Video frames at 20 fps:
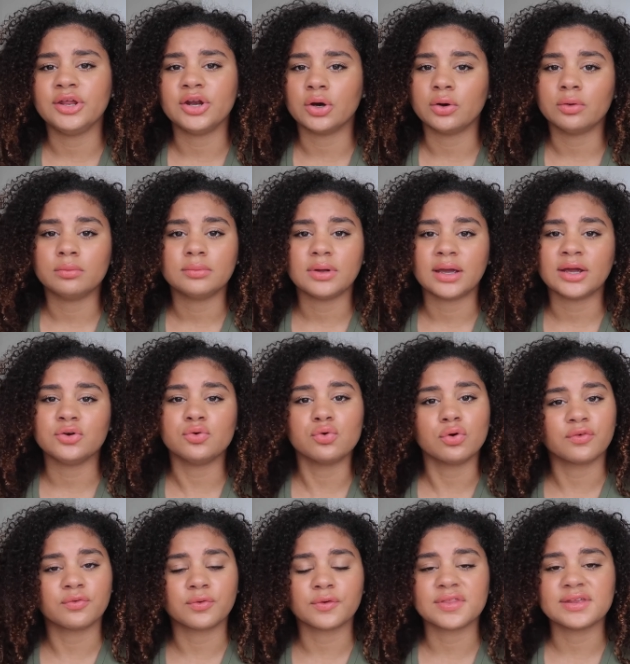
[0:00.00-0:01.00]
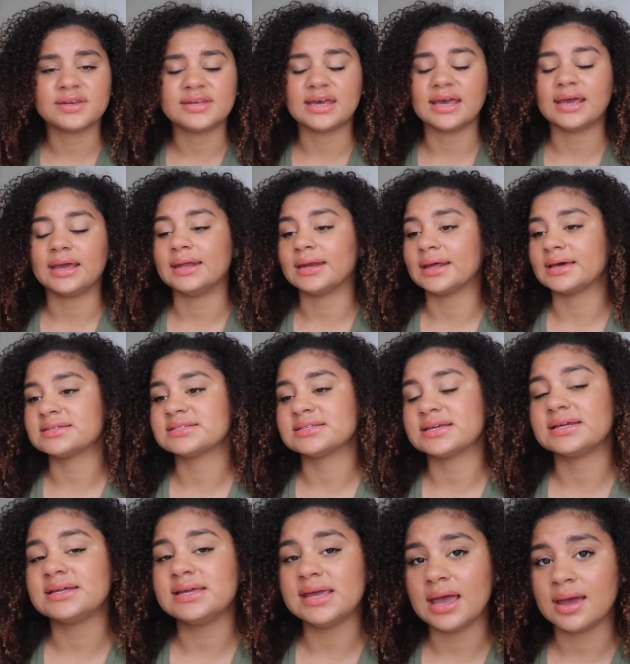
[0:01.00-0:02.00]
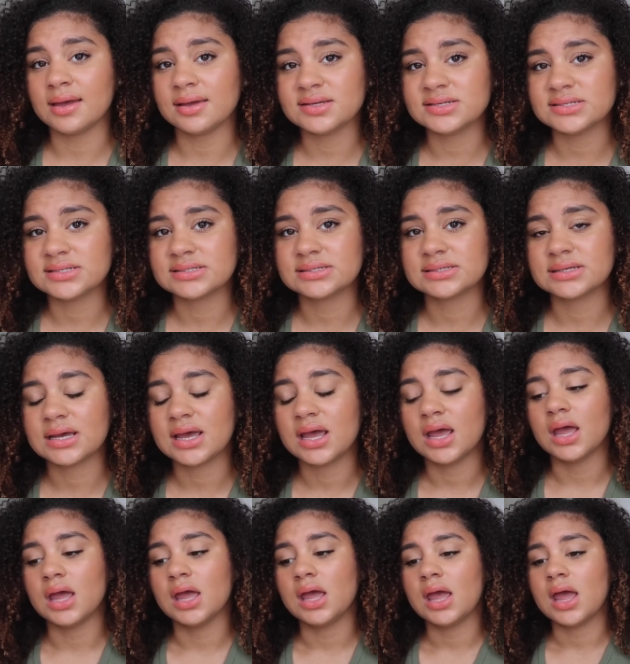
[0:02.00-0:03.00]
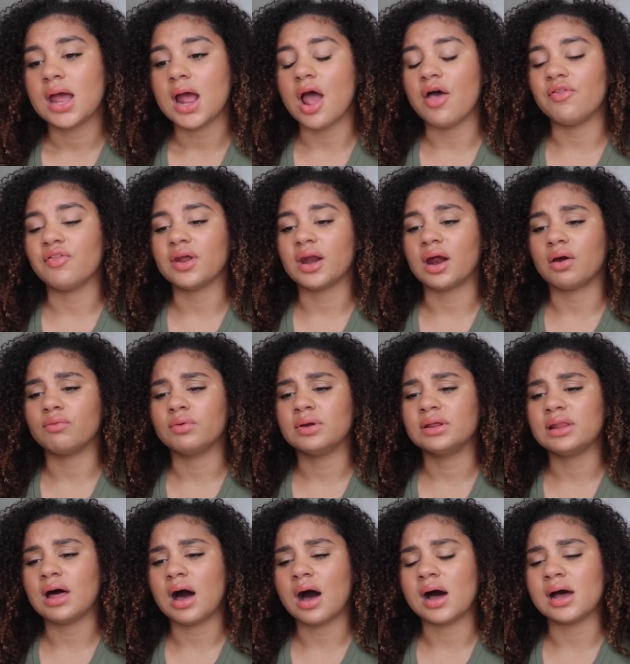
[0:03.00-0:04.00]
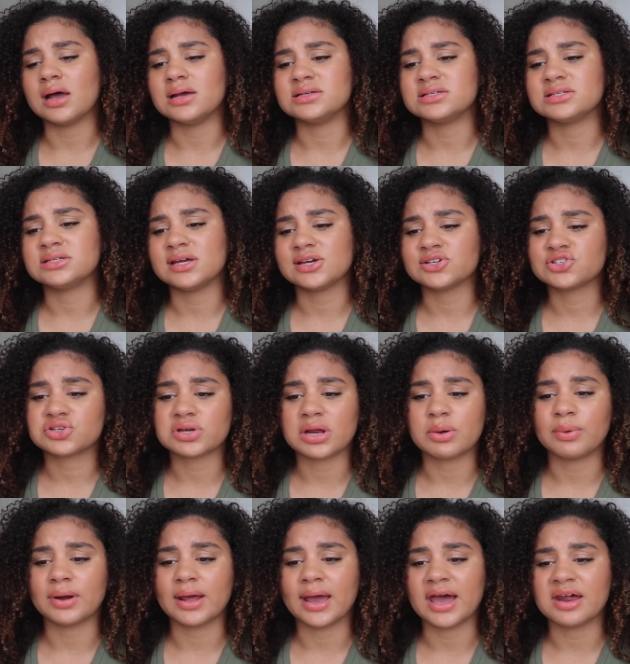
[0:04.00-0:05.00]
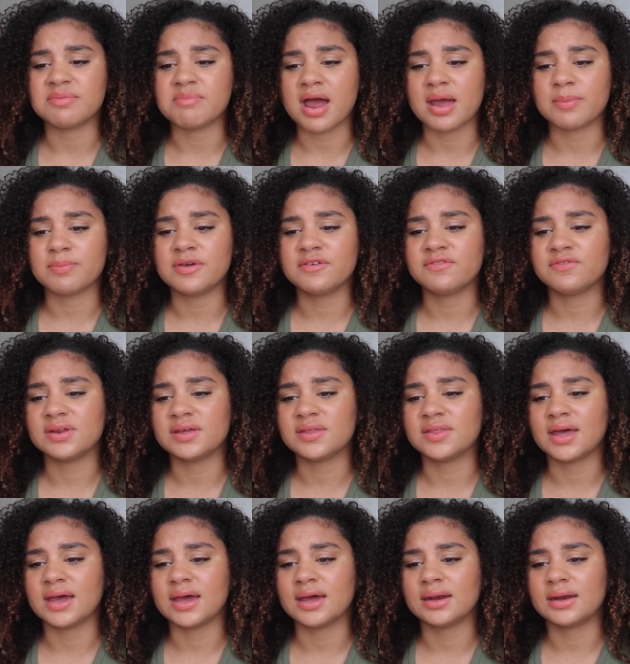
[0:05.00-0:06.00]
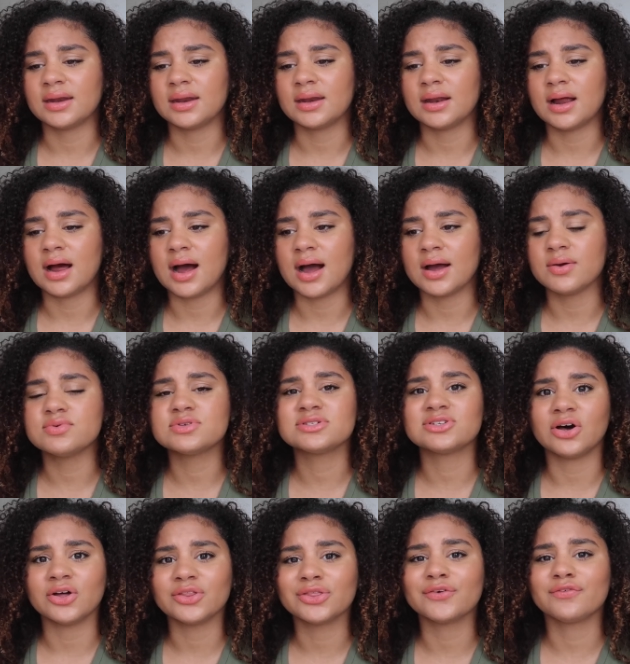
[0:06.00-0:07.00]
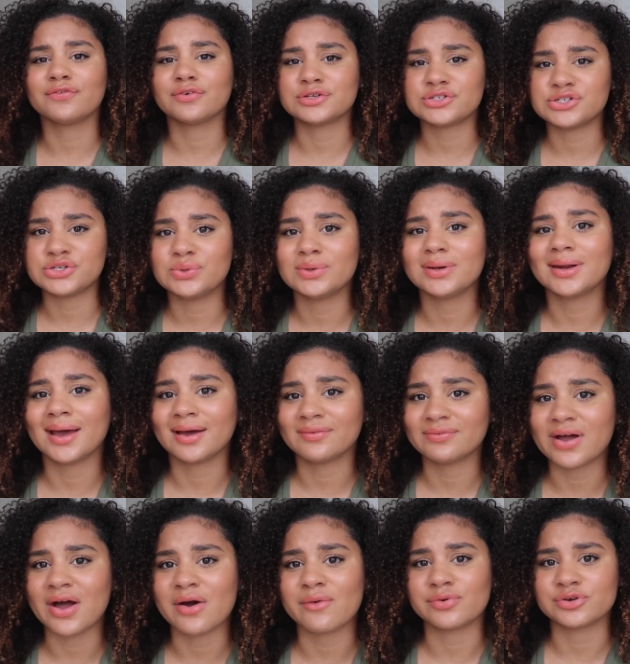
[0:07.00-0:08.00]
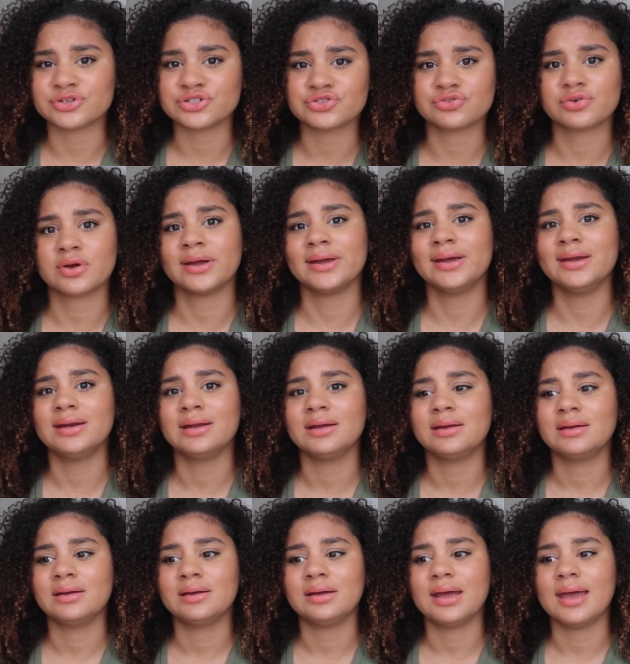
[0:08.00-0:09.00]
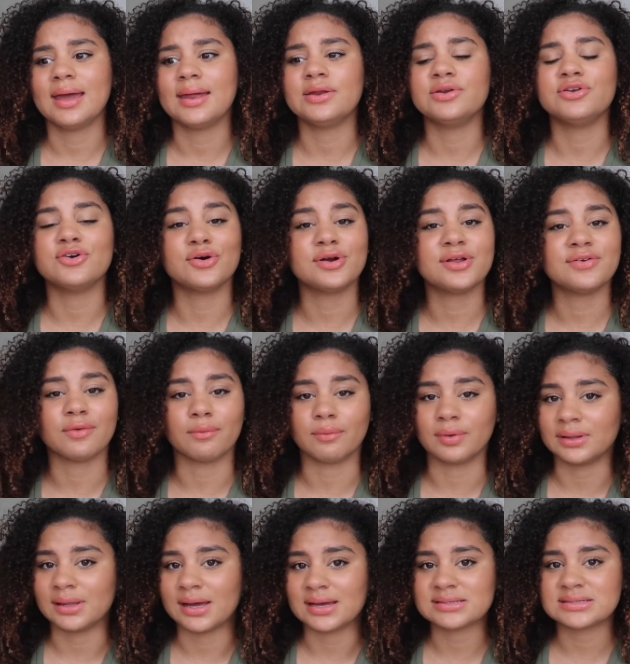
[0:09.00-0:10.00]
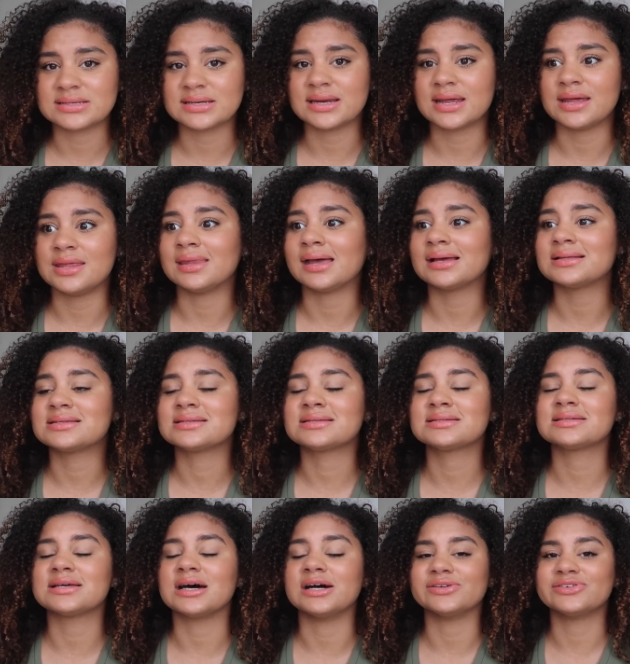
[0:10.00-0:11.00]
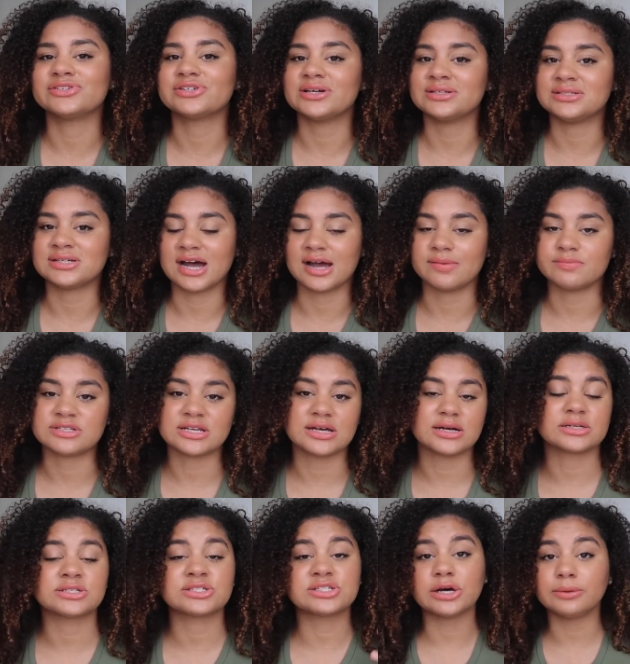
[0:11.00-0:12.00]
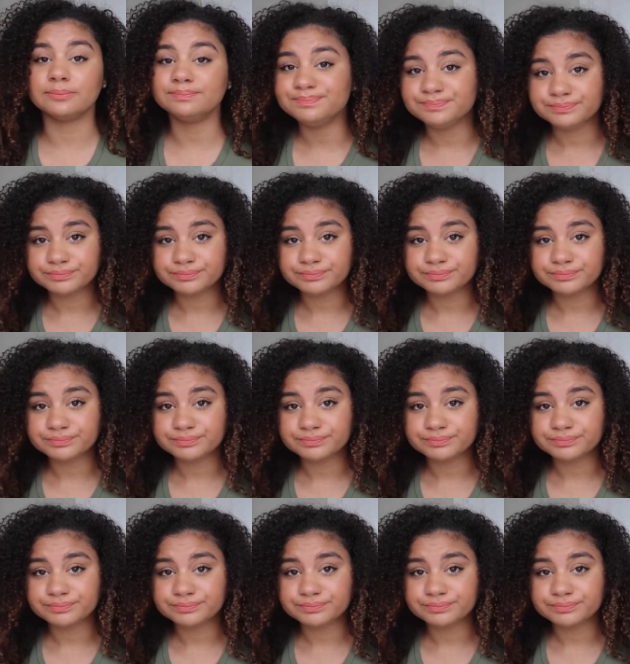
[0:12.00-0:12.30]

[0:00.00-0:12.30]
know, ignore for the day. And I said yes. And then I realized yesterday when I had my epiphany that I was on there for two and a half hours straight and you don't even realize it. And that's such a time suck. So